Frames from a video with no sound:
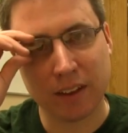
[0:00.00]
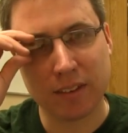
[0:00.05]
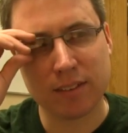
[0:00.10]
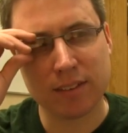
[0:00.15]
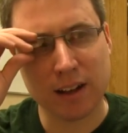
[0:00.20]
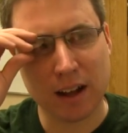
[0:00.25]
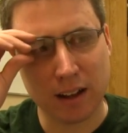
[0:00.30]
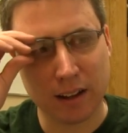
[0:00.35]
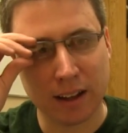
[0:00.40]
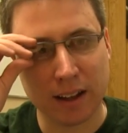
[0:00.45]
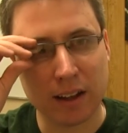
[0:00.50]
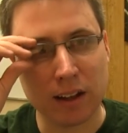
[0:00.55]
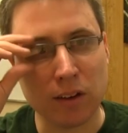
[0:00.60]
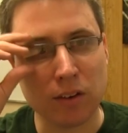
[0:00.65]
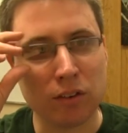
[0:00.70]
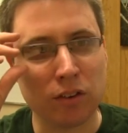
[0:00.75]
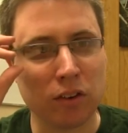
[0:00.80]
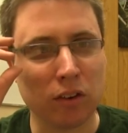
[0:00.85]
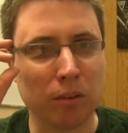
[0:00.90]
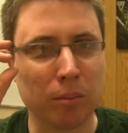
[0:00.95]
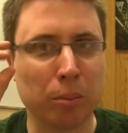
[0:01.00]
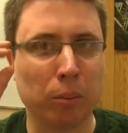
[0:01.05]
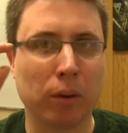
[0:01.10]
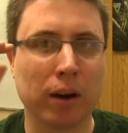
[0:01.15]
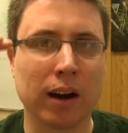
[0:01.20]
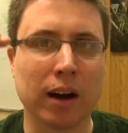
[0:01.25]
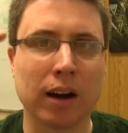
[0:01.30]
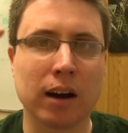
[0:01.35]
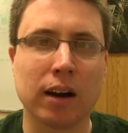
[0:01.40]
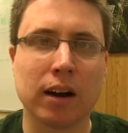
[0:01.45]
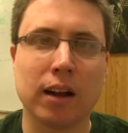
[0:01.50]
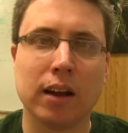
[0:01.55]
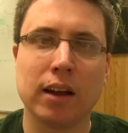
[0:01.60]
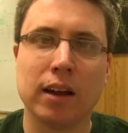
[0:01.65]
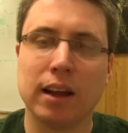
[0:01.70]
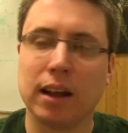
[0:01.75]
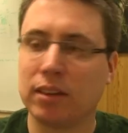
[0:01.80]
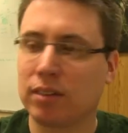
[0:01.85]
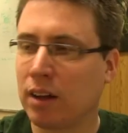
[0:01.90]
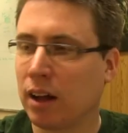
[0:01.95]
It's not like YouTube where
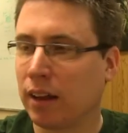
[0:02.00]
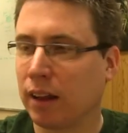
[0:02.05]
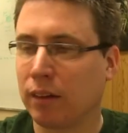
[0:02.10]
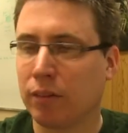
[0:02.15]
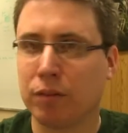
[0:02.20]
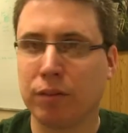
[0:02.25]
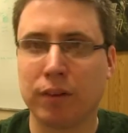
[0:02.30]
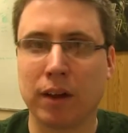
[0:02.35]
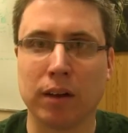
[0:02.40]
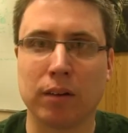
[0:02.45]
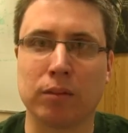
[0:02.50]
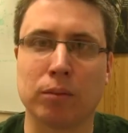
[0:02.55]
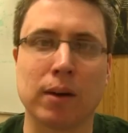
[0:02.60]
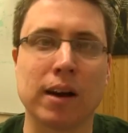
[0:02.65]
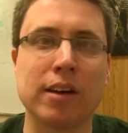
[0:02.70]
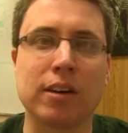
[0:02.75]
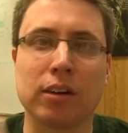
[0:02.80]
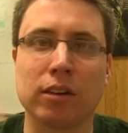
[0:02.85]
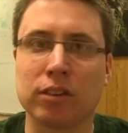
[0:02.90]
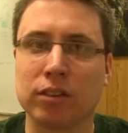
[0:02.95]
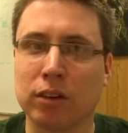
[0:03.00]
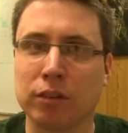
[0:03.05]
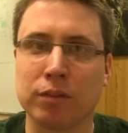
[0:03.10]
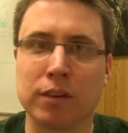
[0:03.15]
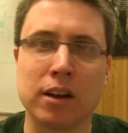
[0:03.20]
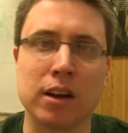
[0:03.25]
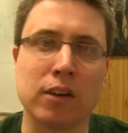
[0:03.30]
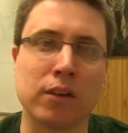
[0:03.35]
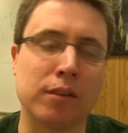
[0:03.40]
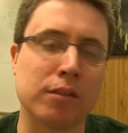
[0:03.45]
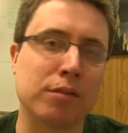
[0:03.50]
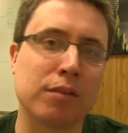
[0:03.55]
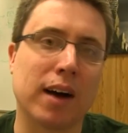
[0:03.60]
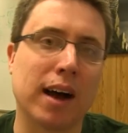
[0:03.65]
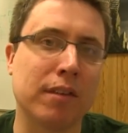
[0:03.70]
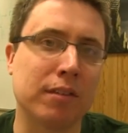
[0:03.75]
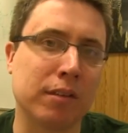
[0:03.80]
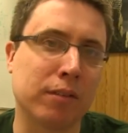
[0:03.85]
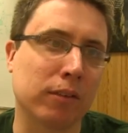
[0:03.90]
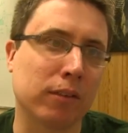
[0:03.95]
it's got it renders your video in
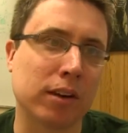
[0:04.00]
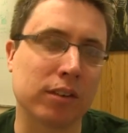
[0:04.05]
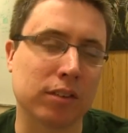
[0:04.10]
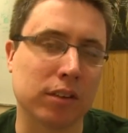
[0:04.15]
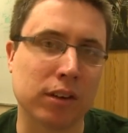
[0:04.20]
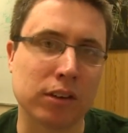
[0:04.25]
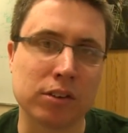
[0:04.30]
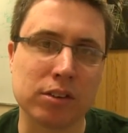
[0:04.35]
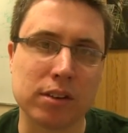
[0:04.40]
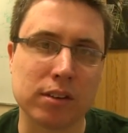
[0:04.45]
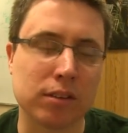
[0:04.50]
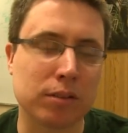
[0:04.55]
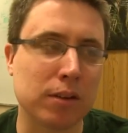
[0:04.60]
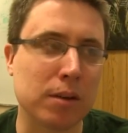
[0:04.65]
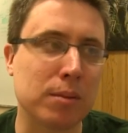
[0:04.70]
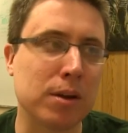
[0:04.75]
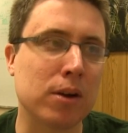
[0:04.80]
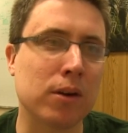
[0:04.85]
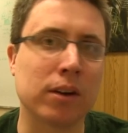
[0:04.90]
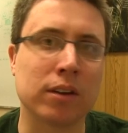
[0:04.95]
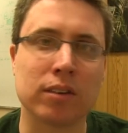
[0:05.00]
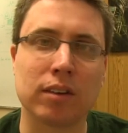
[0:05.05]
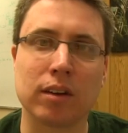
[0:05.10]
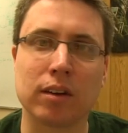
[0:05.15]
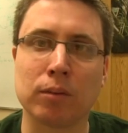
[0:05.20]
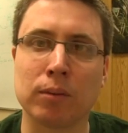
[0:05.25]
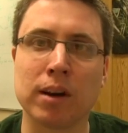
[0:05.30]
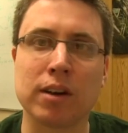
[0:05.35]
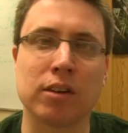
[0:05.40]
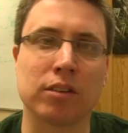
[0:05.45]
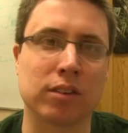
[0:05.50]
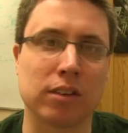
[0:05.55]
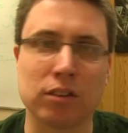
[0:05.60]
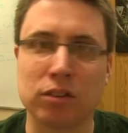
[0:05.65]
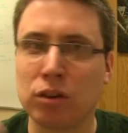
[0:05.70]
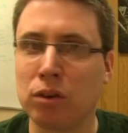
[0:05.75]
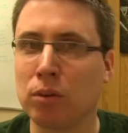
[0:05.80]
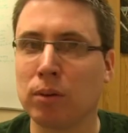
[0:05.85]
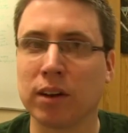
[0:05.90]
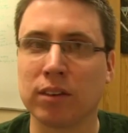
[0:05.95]
5 different resolutions. Vimeo it renders in
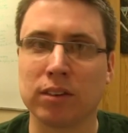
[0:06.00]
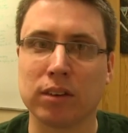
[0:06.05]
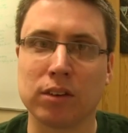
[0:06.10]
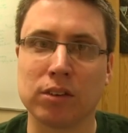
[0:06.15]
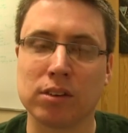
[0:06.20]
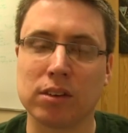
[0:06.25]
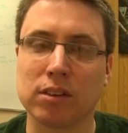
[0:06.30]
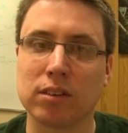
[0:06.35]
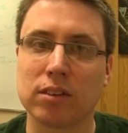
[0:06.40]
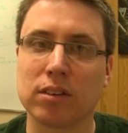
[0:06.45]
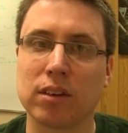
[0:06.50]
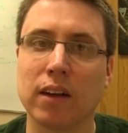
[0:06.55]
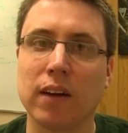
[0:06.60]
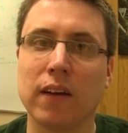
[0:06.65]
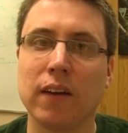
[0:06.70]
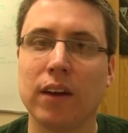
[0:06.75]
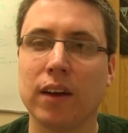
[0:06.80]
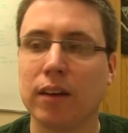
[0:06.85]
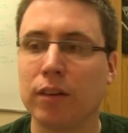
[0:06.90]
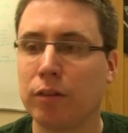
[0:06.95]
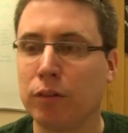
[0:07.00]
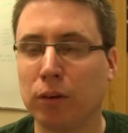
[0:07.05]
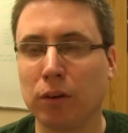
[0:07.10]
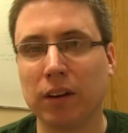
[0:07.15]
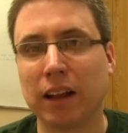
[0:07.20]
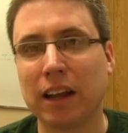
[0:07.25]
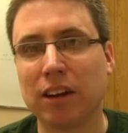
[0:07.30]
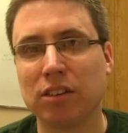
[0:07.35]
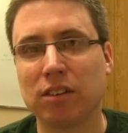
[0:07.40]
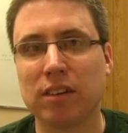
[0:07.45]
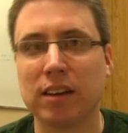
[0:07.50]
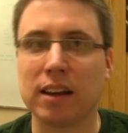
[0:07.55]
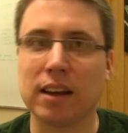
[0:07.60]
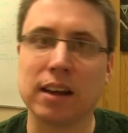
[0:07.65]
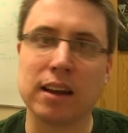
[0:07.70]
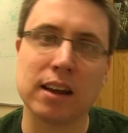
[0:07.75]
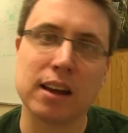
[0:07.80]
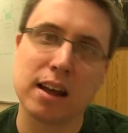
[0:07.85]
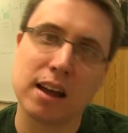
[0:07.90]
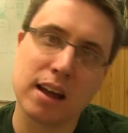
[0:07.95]
2 resolutions, full
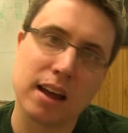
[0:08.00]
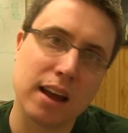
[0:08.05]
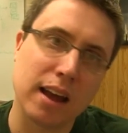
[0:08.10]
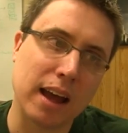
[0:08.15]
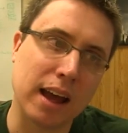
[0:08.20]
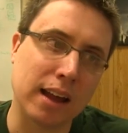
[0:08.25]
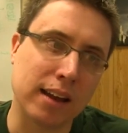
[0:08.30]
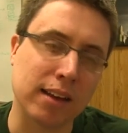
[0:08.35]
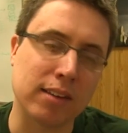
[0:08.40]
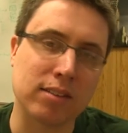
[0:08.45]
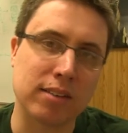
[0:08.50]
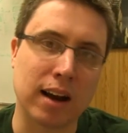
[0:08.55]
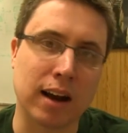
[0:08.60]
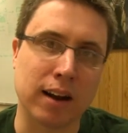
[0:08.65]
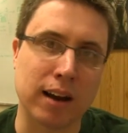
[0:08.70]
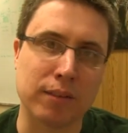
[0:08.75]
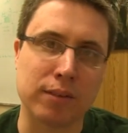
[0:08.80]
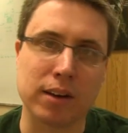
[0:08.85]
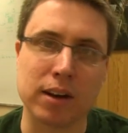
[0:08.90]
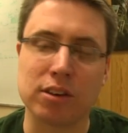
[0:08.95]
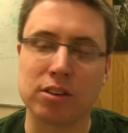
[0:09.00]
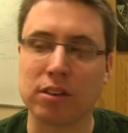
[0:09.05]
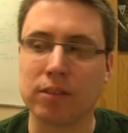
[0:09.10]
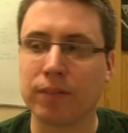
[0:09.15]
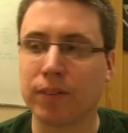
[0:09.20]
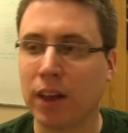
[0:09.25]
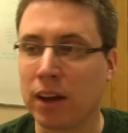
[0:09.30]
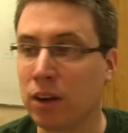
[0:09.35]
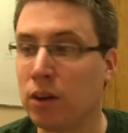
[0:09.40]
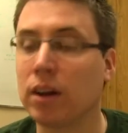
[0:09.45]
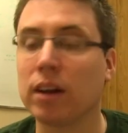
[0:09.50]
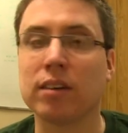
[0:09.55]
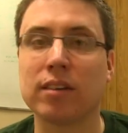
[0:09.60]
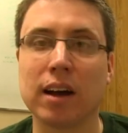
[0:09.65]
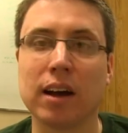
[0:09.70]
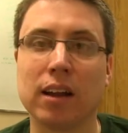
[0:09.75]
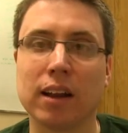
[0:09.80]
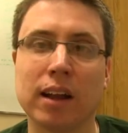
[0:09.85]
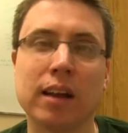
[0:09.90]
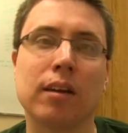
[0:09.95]
HD, and then standard definition. And you can
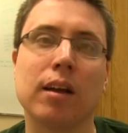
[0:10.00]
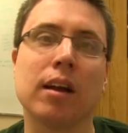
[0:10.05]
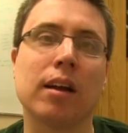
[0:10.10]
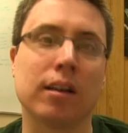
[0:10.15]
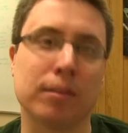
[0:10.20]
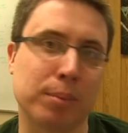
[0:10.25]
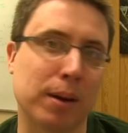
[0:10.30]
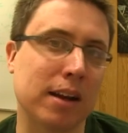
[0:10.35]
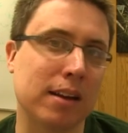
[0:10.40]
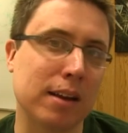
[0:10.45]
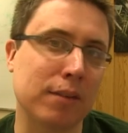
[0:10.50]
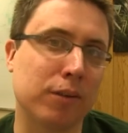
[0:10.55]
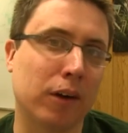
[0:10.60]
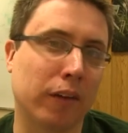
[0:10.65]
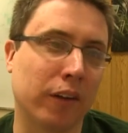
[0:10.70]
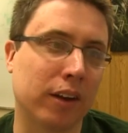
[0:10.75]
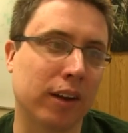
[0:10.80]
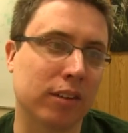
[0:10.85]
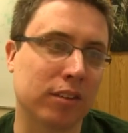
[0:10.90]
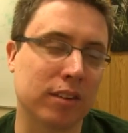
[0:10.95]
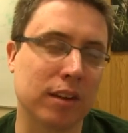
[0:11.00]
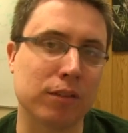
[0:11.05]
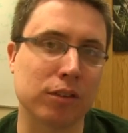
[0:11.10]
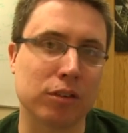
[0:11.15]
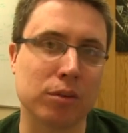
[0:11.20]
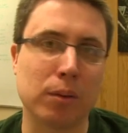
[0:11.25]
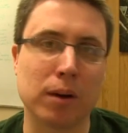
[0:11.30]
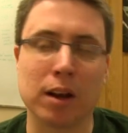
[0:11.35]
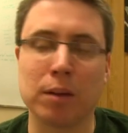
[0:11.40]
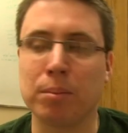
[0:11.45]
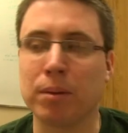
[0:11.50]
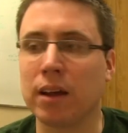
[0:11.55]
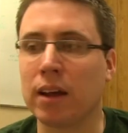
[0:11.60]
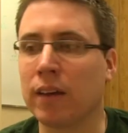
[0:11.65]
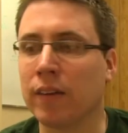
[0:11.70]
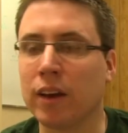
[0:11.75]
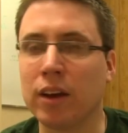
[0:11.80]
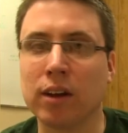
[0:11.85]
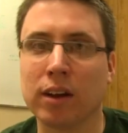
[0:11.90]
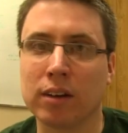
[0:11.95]
tell, and by default it does
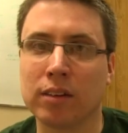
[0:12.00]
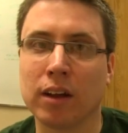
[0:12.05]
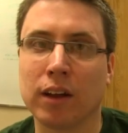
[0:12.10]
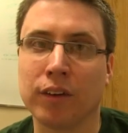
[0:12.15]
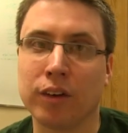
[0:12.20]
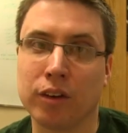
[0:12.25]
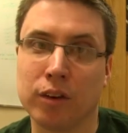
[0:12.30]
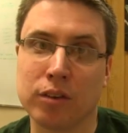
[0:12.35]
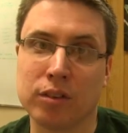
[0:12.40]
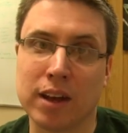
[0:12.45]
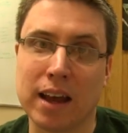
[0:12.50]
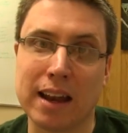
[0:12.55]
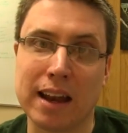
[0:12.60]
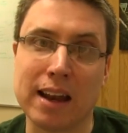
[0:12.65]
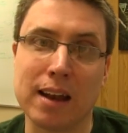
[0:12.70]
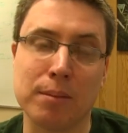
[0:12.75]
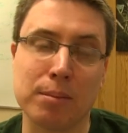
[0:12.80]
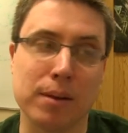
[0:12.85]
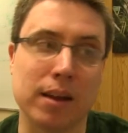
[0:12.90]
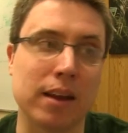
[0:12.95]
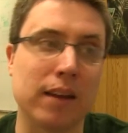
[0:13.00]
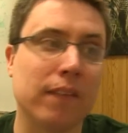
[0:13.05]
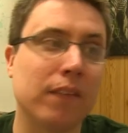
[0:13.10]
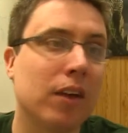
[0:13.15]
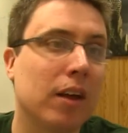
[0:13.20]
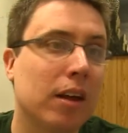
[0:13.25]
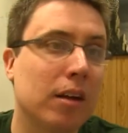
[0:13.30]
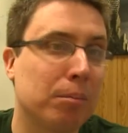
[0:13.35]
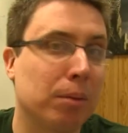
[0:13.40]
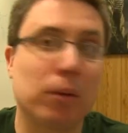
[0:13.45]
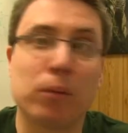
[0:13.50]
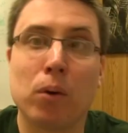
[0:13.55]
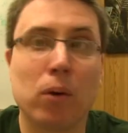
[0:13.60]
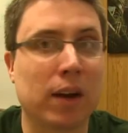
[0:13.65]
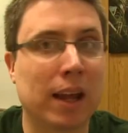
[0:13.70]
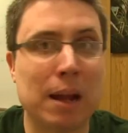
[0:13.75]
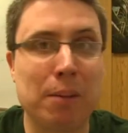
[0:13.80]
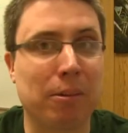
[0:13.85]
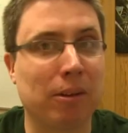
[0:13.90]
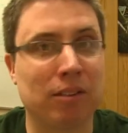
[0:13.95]
720p, and then you can tell to do 1080p, but it
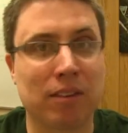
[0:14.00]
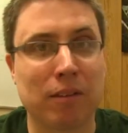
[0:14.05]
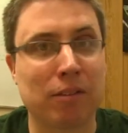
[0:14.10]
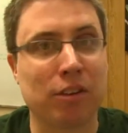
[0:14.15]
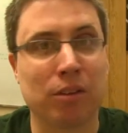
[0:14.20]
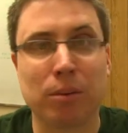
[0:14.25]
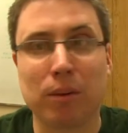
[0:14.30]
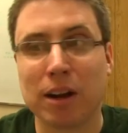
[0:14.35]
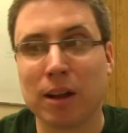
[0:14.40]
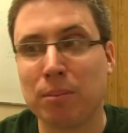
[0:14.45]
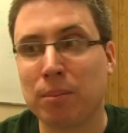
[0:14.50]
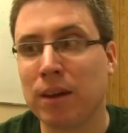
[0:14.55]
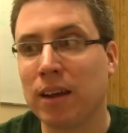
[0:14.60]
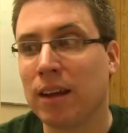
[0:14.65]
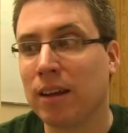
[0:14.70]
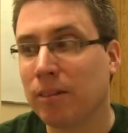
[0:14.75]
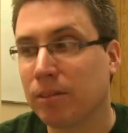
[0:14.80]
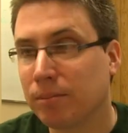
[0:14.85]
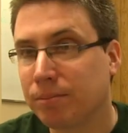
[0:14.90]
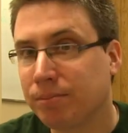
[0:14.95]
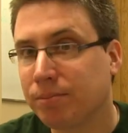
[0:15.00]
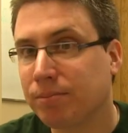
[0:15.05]
won't keep the 720p.